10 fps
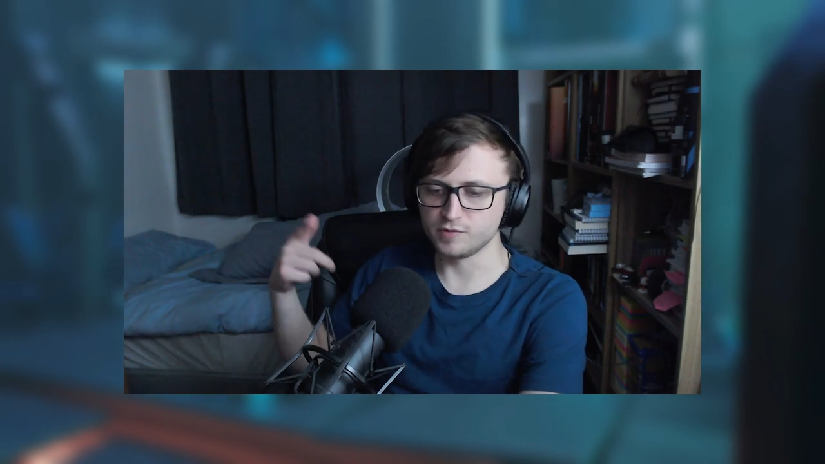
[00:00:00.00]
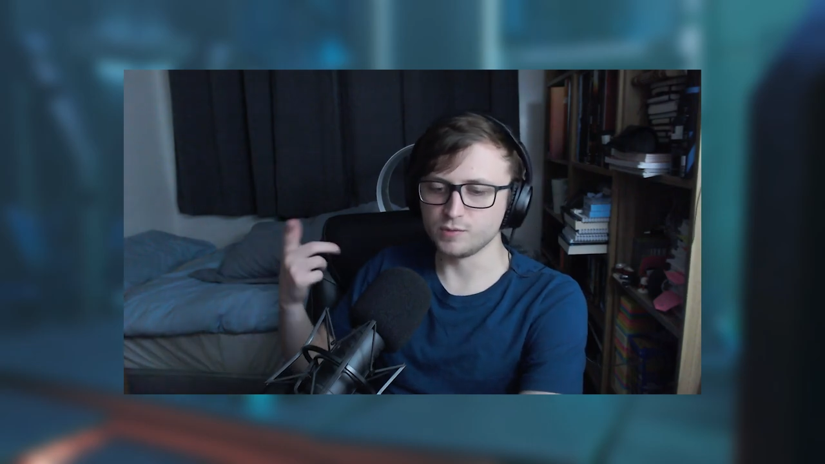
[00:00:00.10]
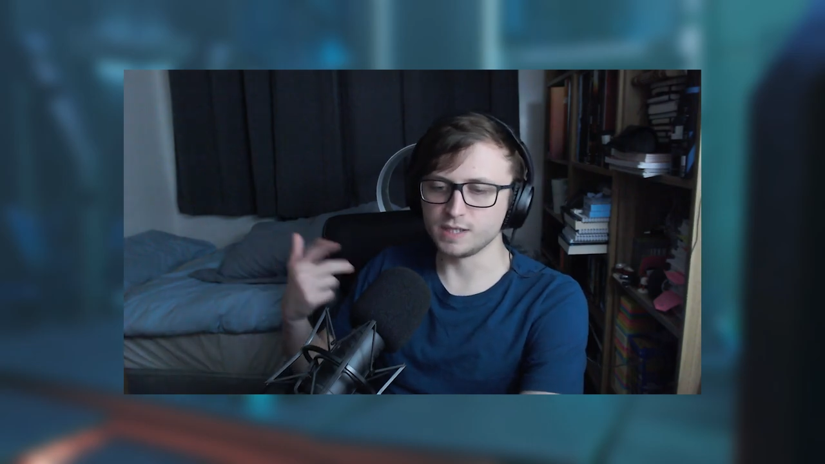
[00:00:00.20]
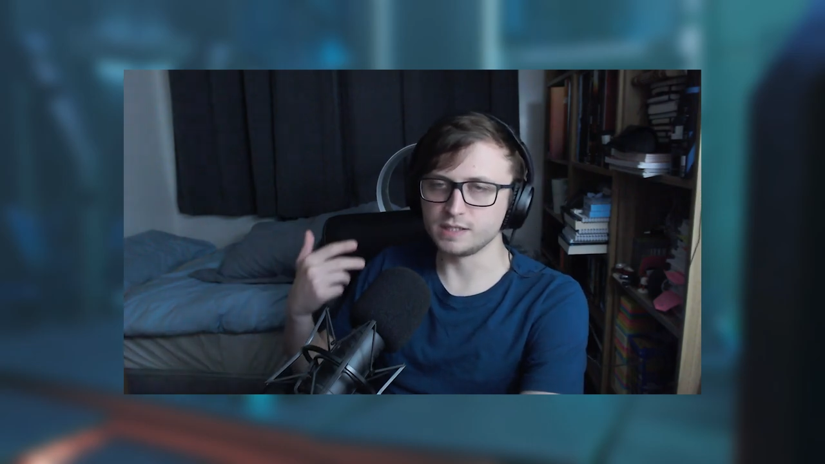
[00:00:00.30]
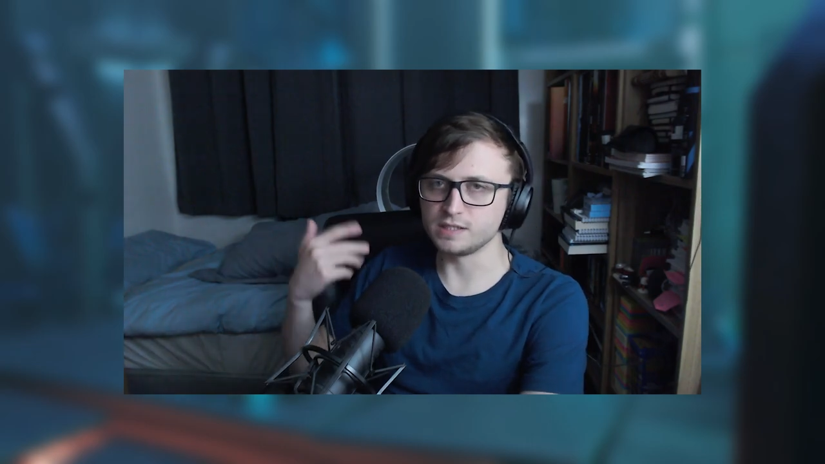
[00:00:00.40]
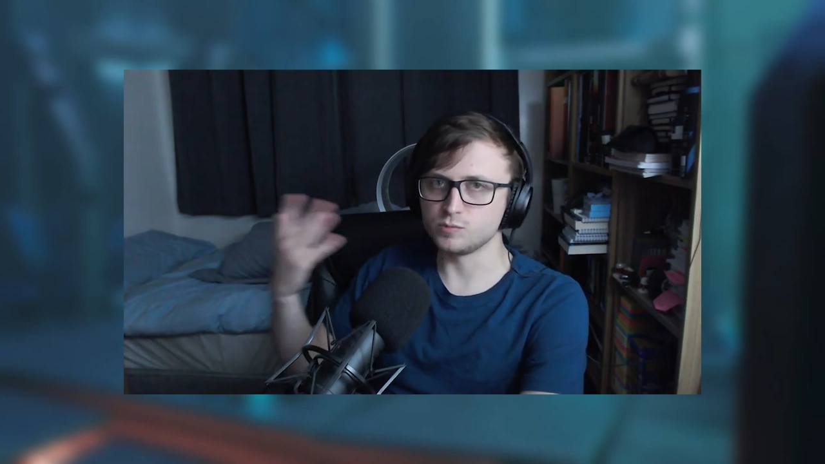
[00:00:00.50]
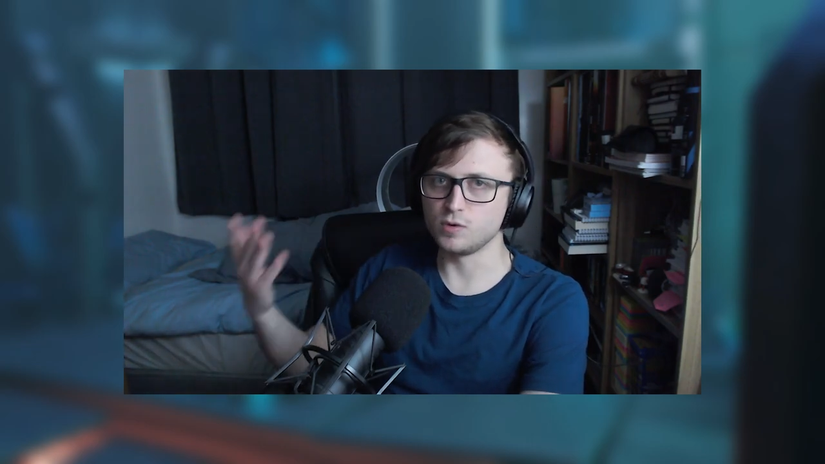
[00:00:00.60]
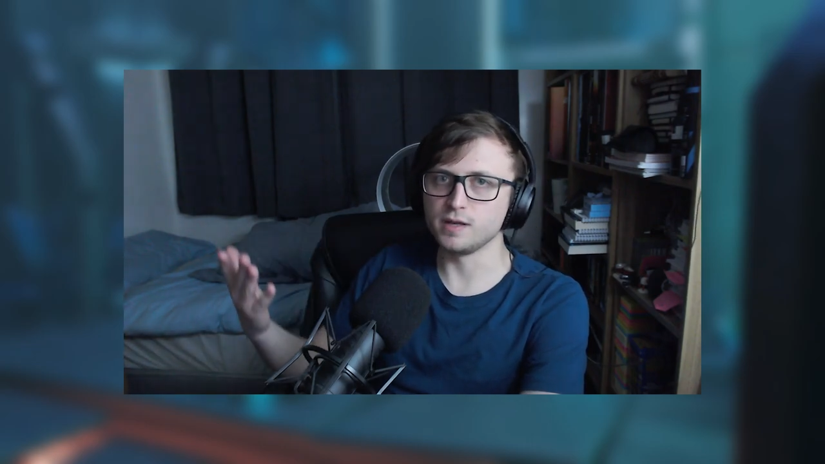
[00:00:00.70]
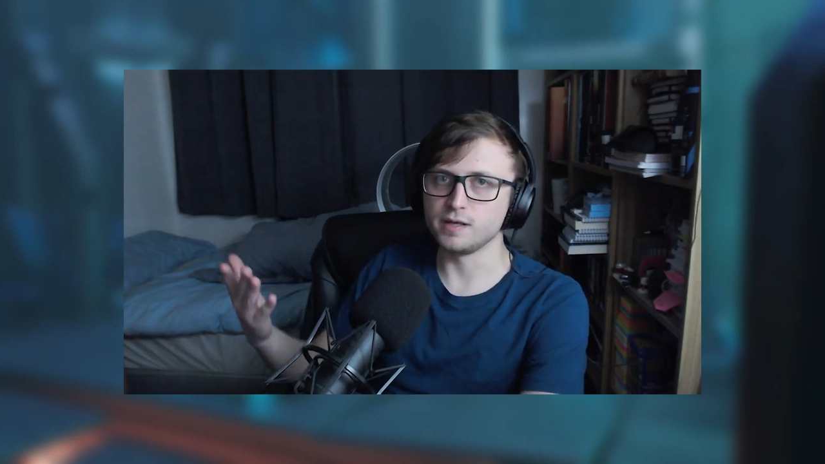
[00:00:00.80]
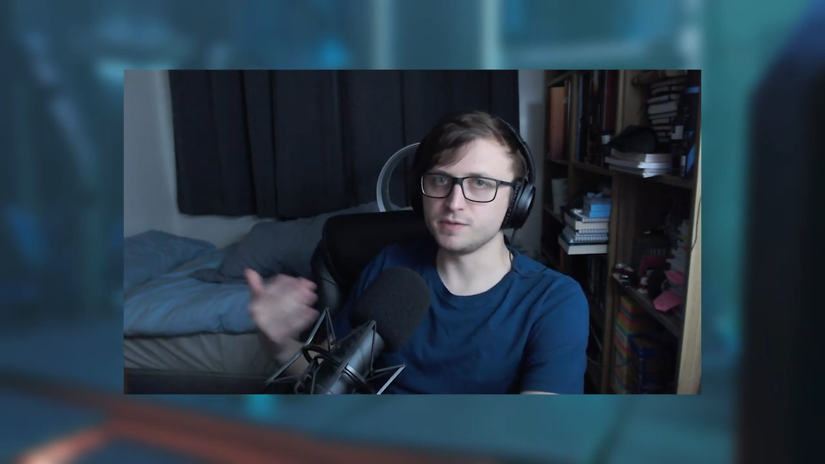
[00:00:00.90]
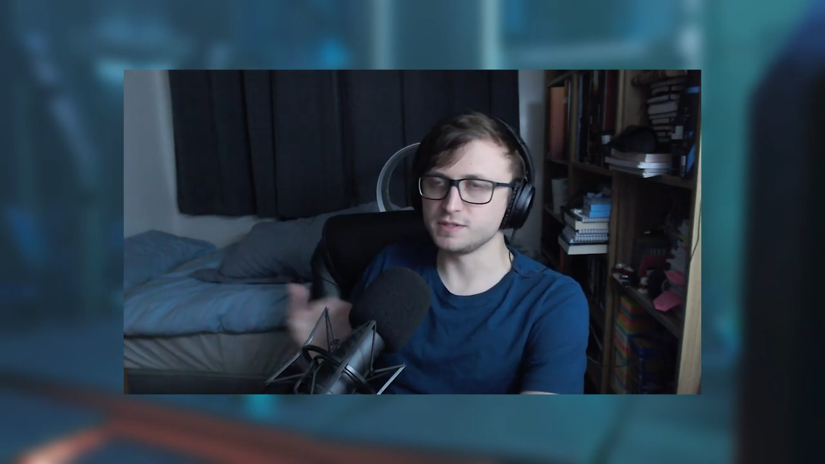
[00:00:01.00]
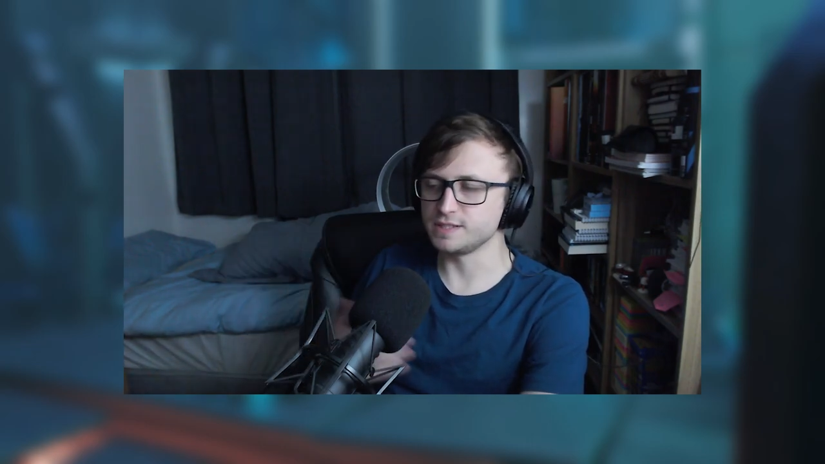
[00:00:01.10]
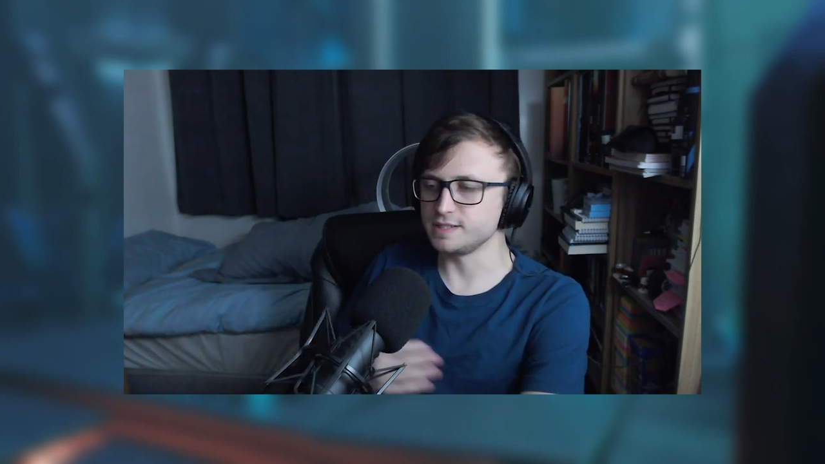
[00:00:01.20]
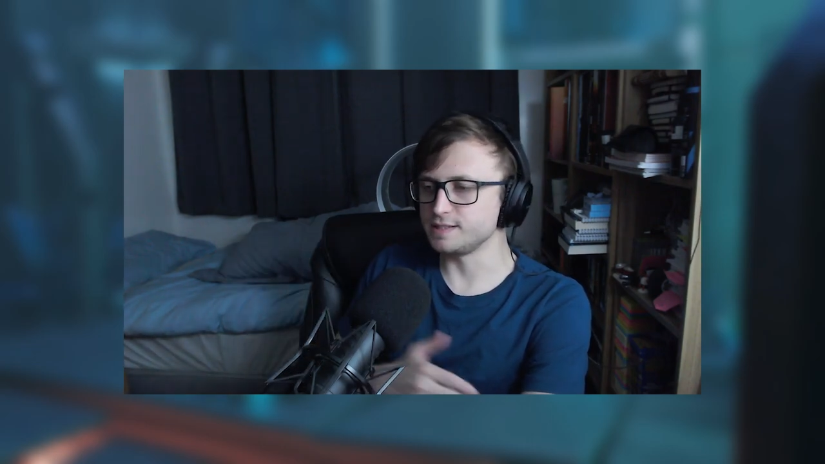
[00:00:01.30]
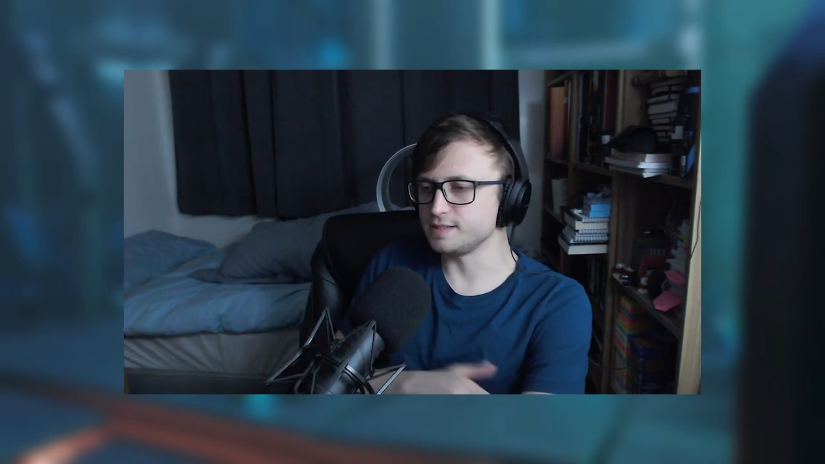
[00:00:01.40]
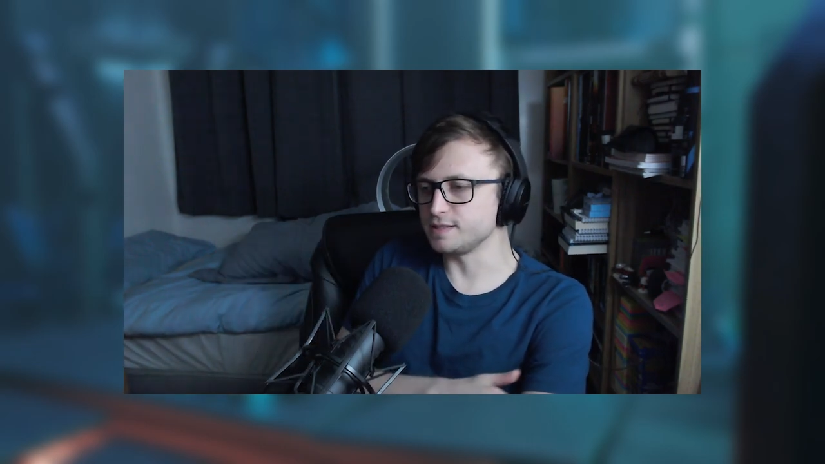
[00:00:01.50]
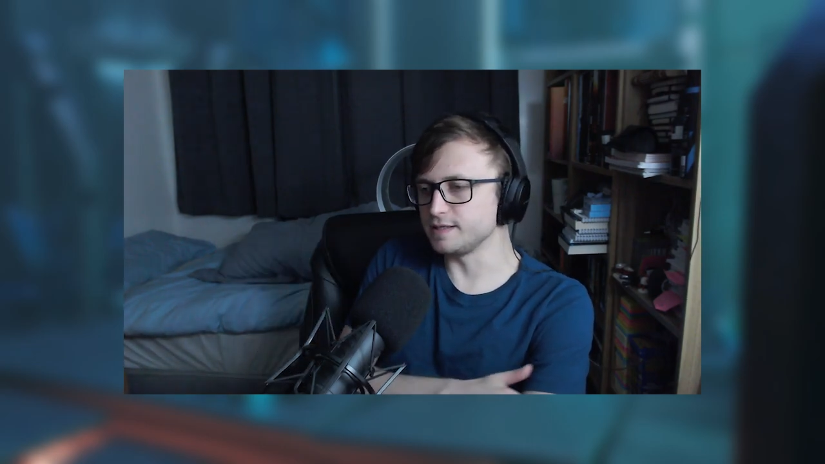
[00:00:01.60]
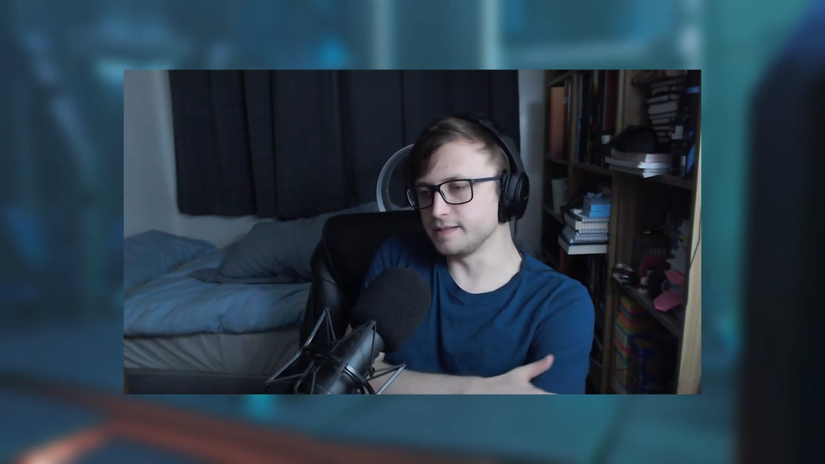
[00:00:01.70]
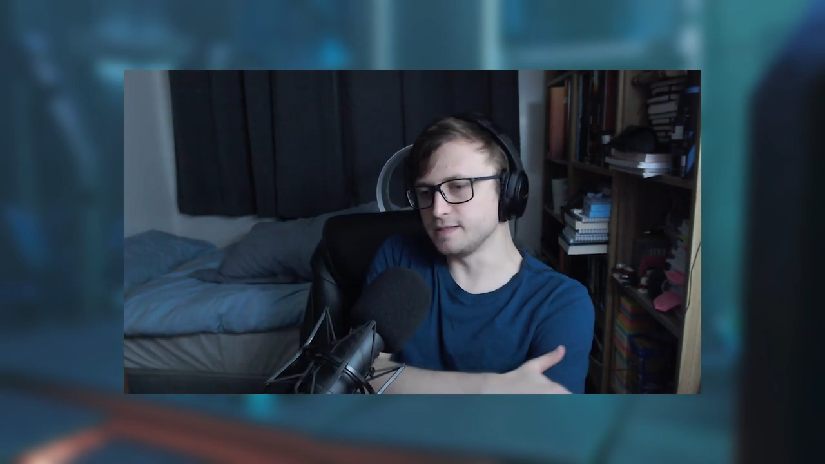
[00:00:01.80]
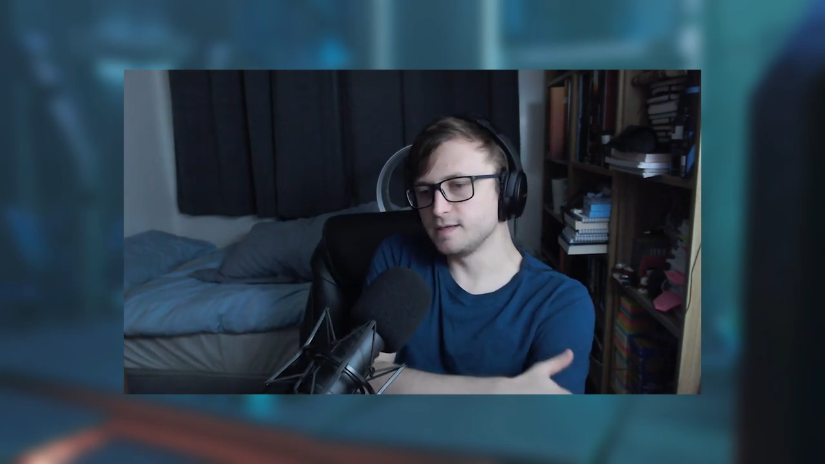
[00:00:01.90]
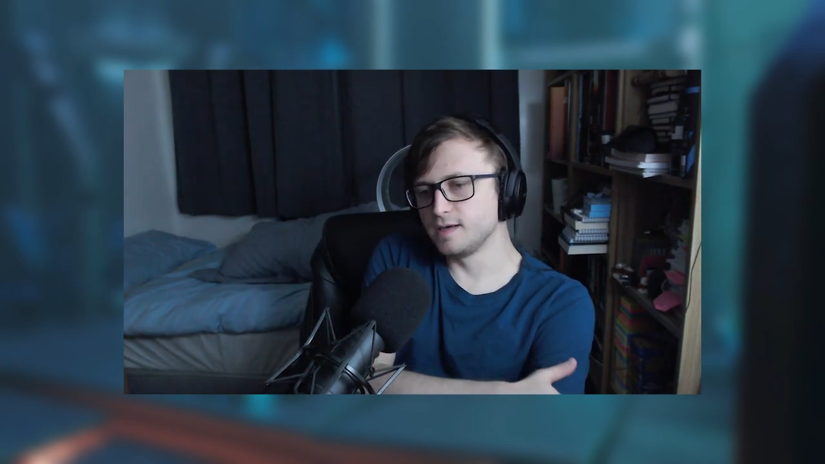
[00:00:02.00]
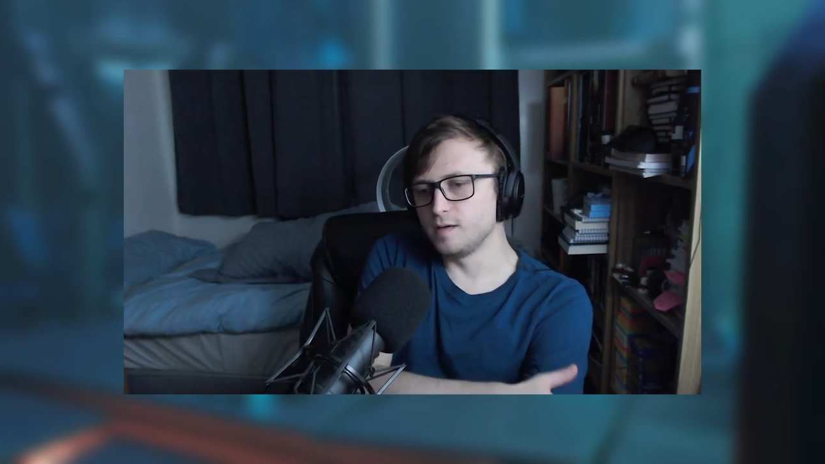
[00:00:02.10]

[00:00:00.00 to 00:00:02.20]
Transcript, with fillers: new ideas while I'm partaking in